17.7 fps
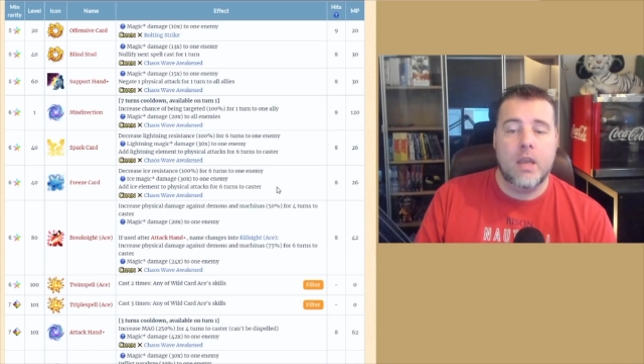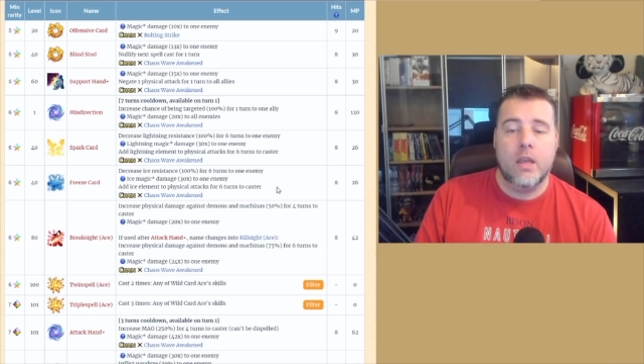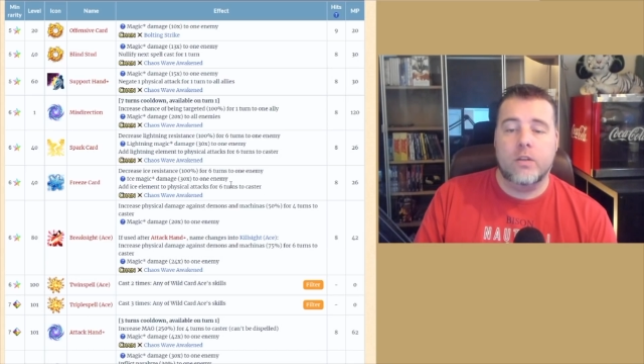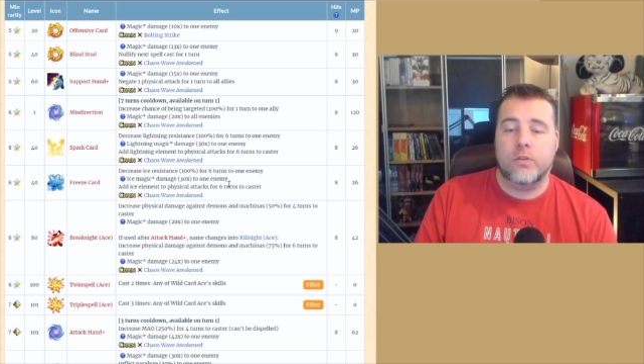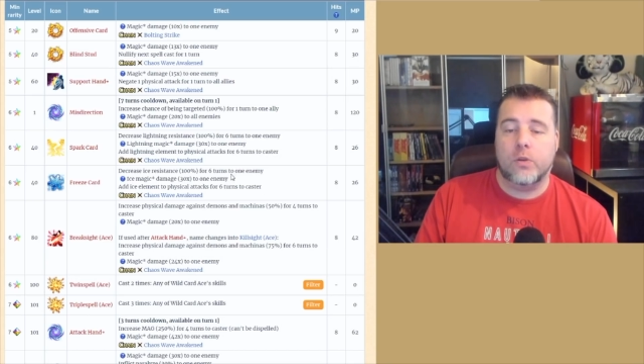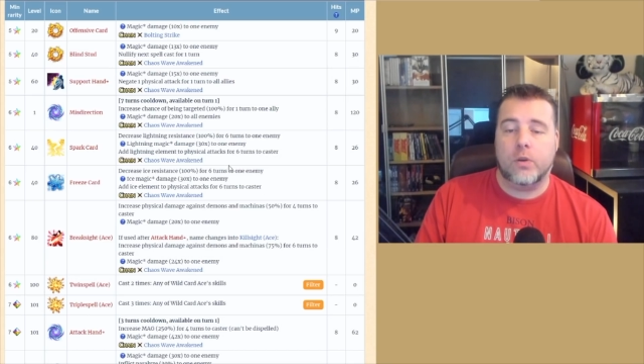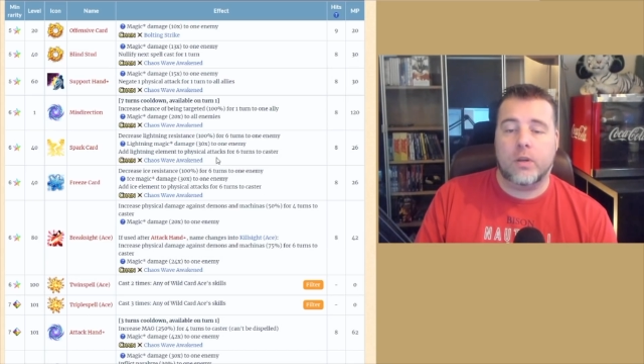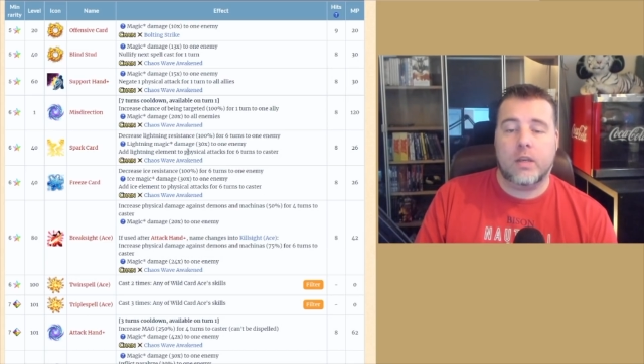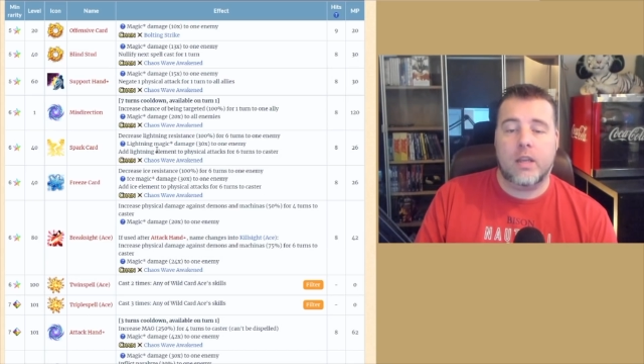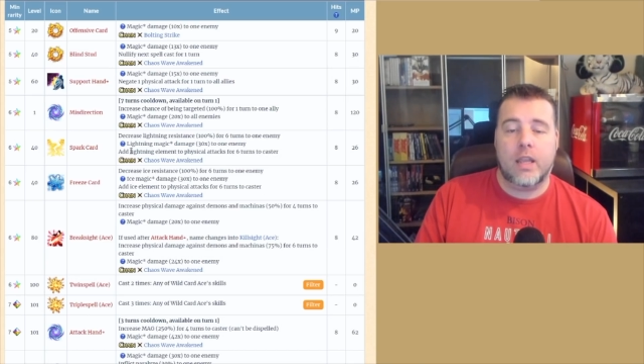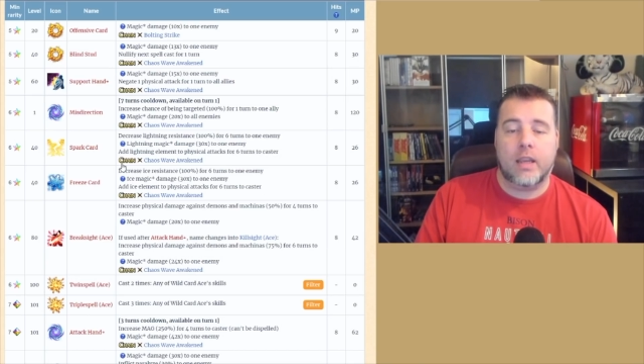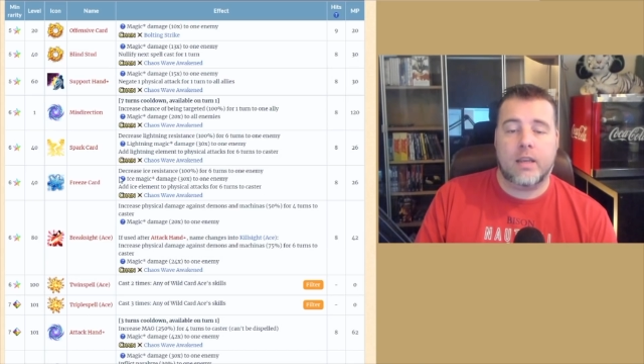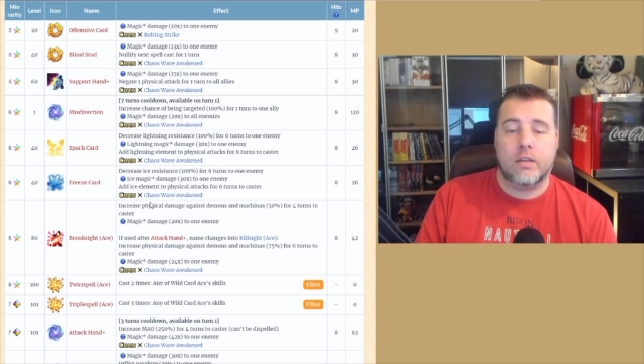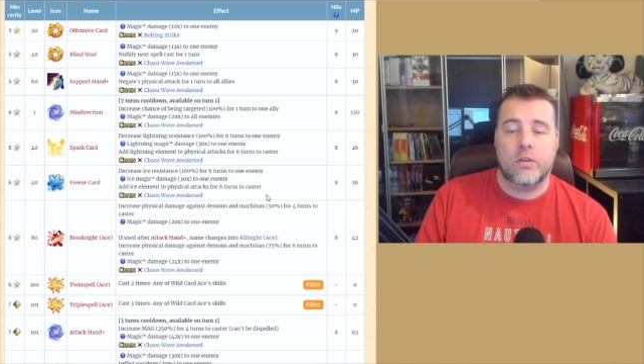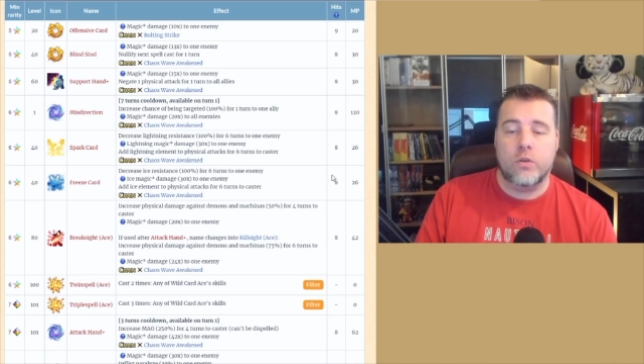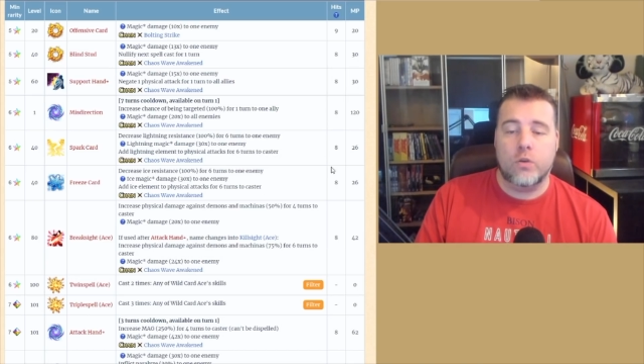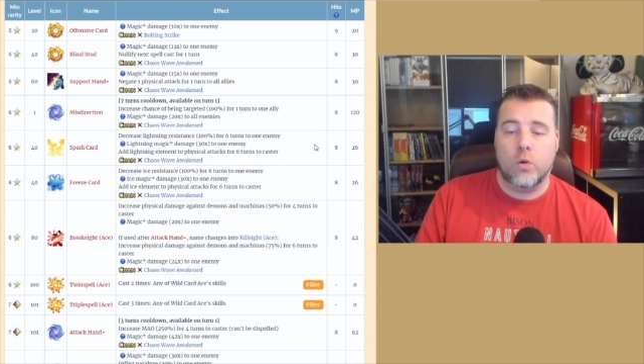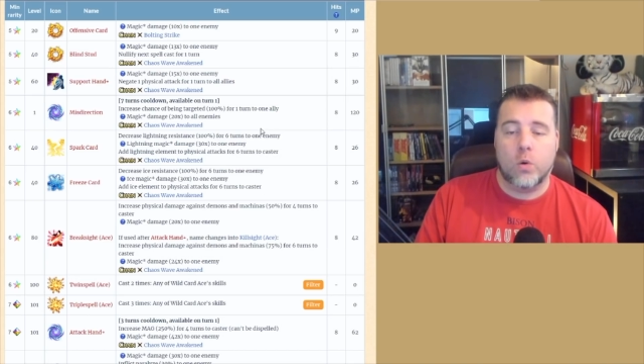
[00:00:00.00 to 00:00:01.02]
so you can
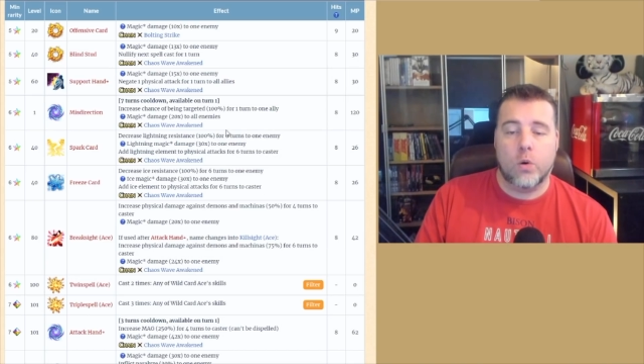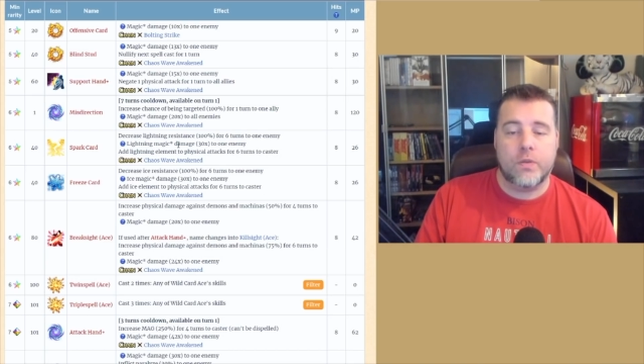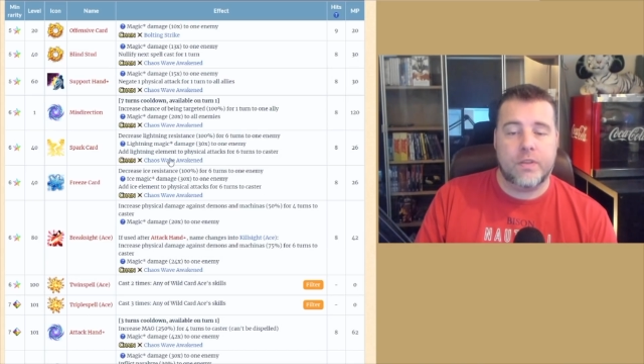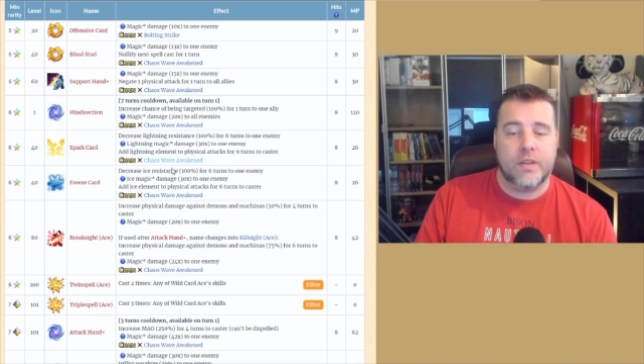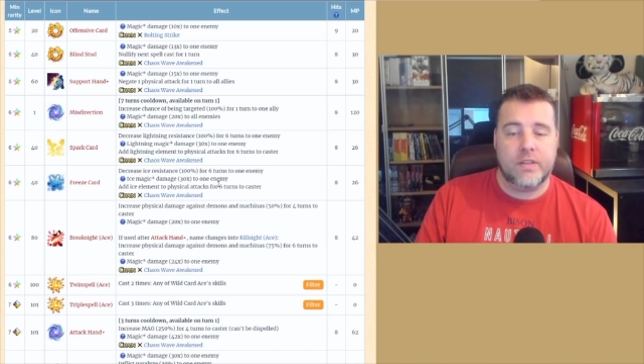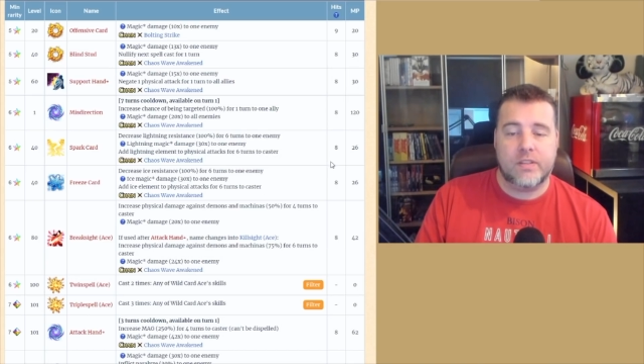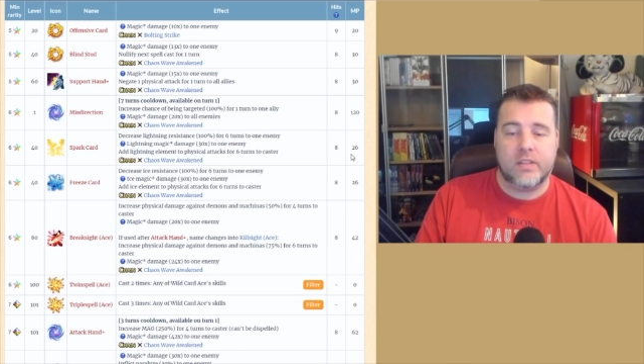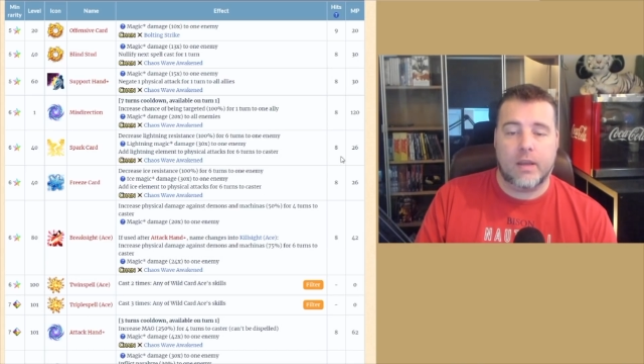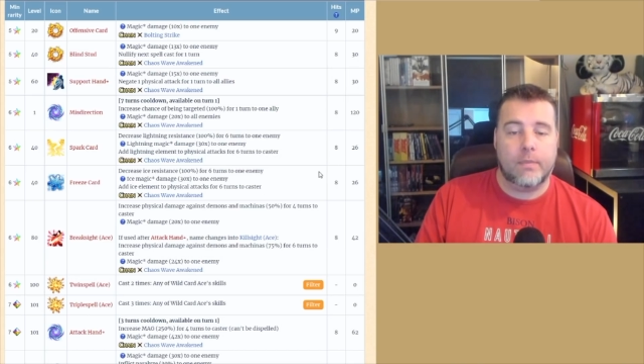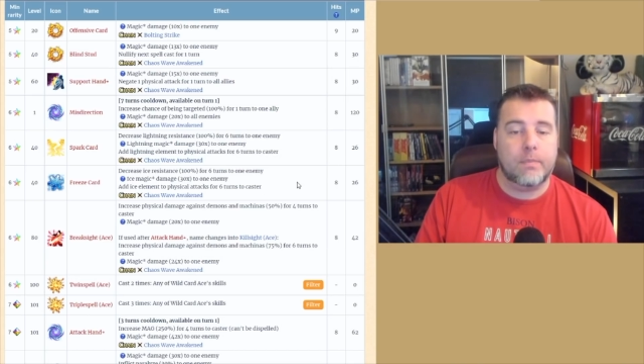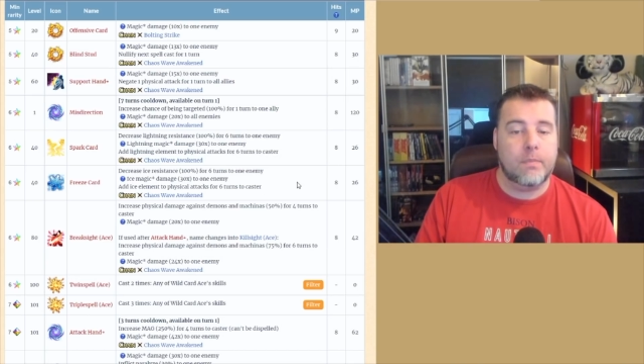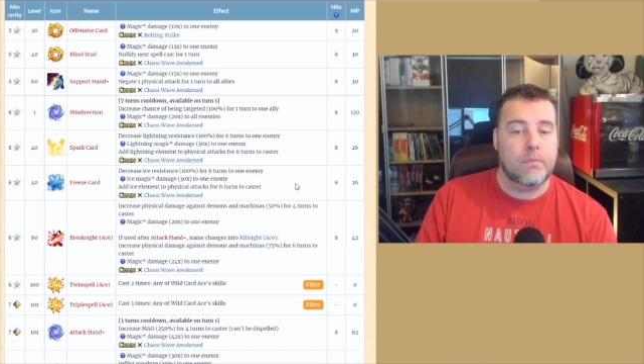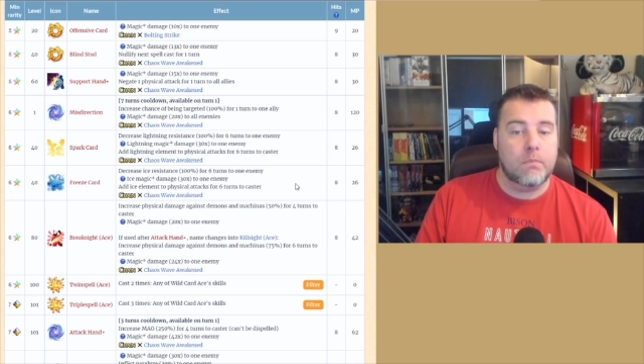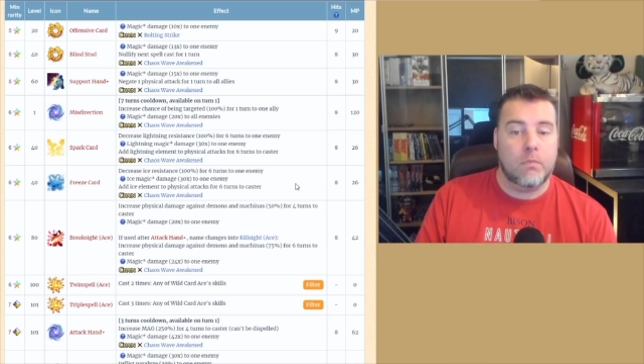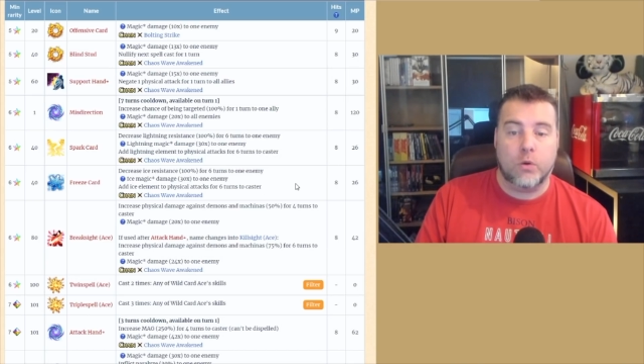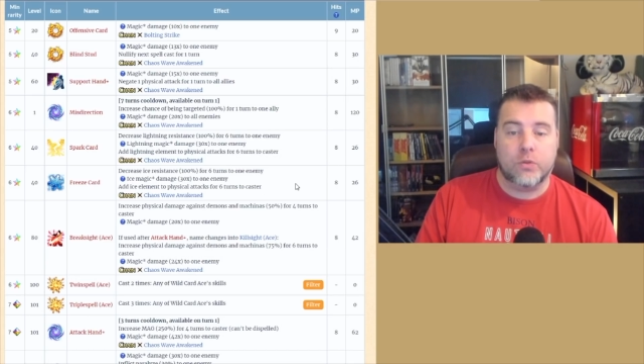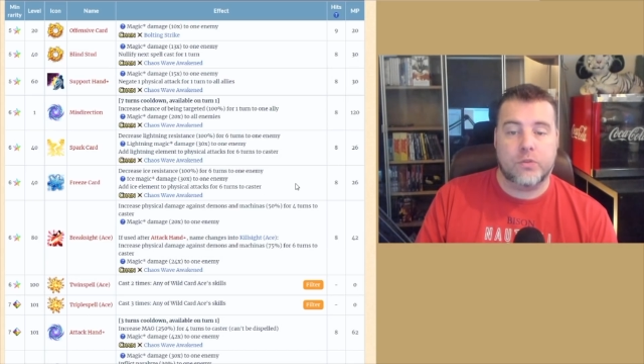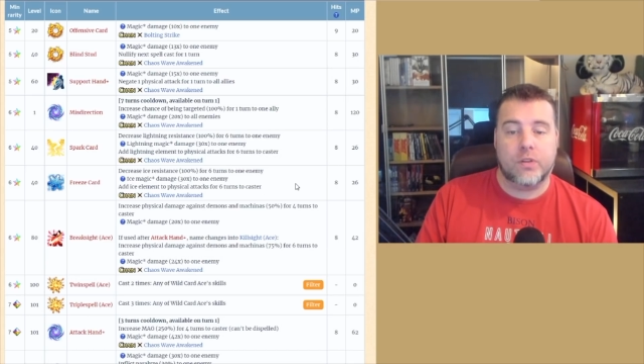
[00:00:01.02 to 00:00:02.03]
ignore this step
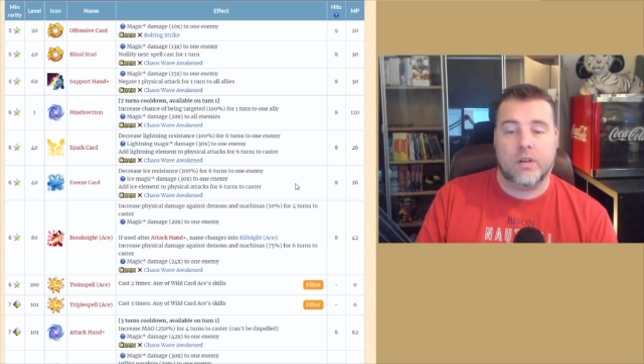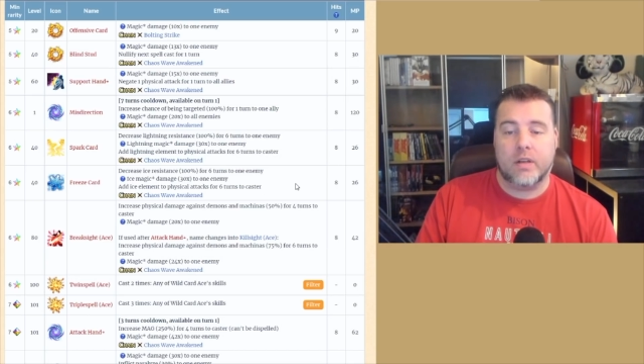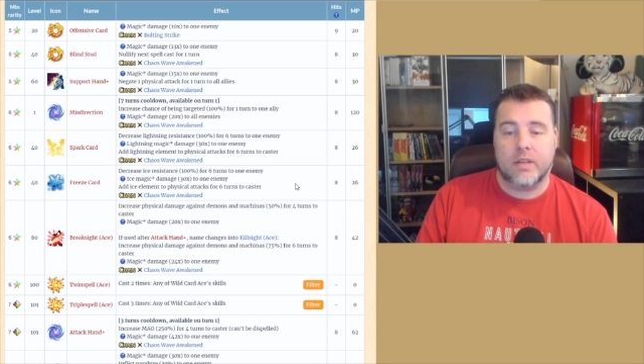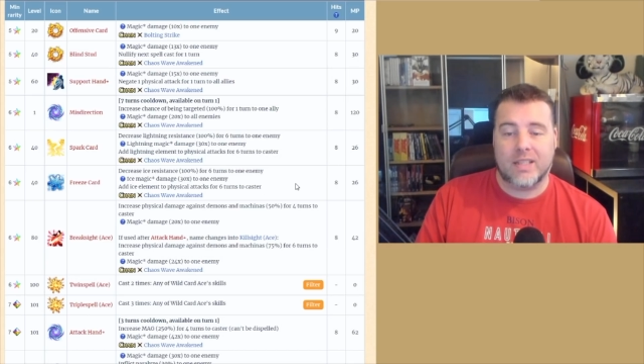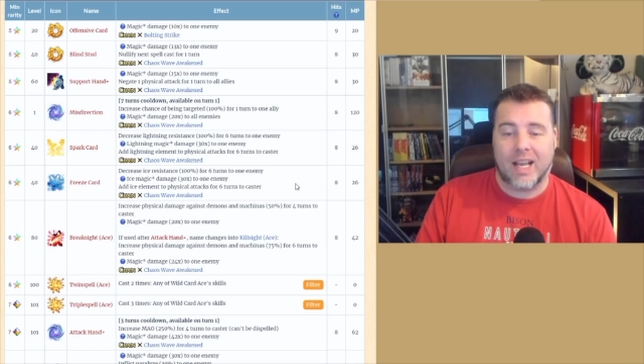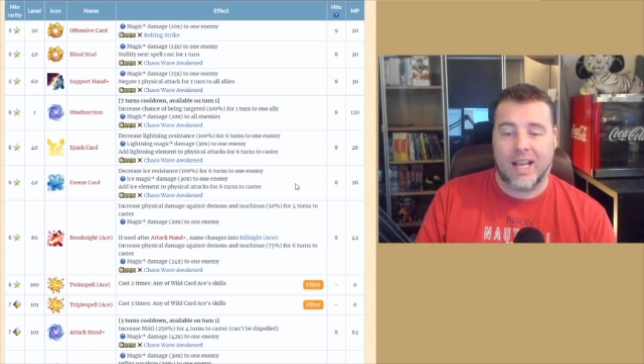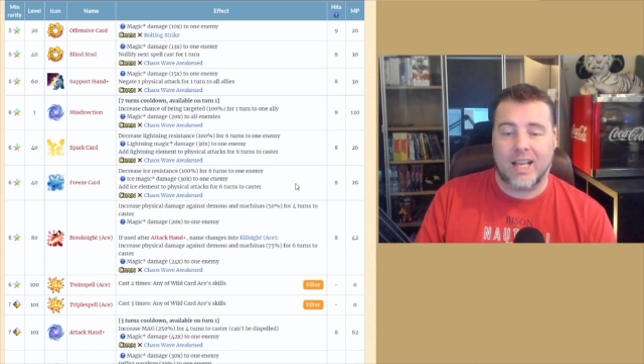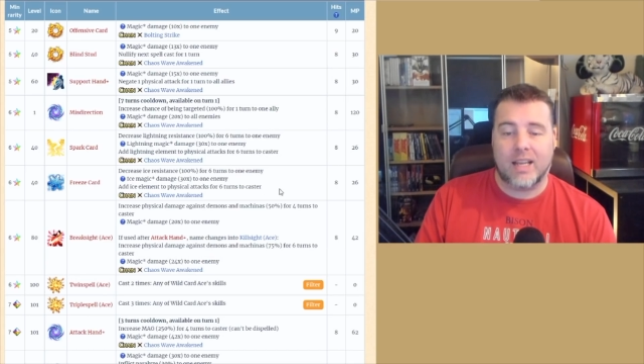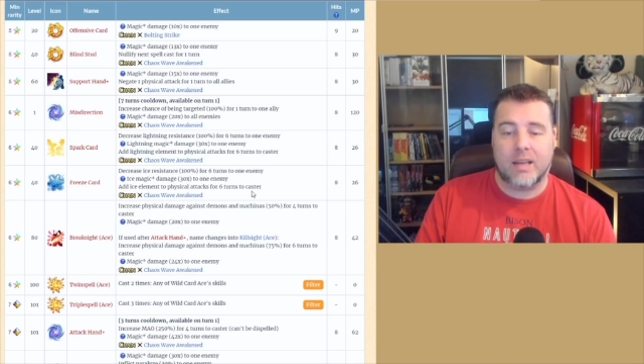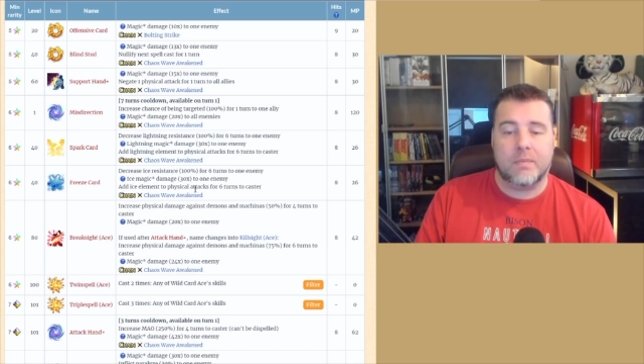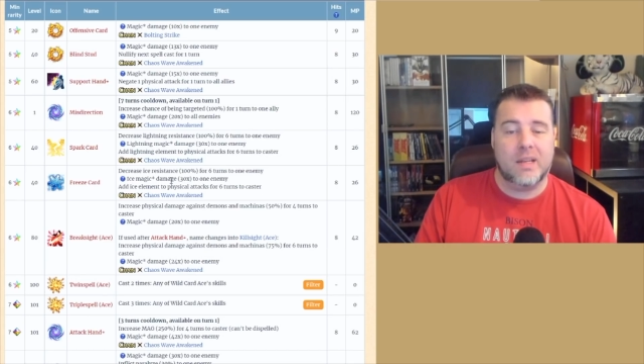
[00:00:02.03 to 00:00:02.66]
most of the time.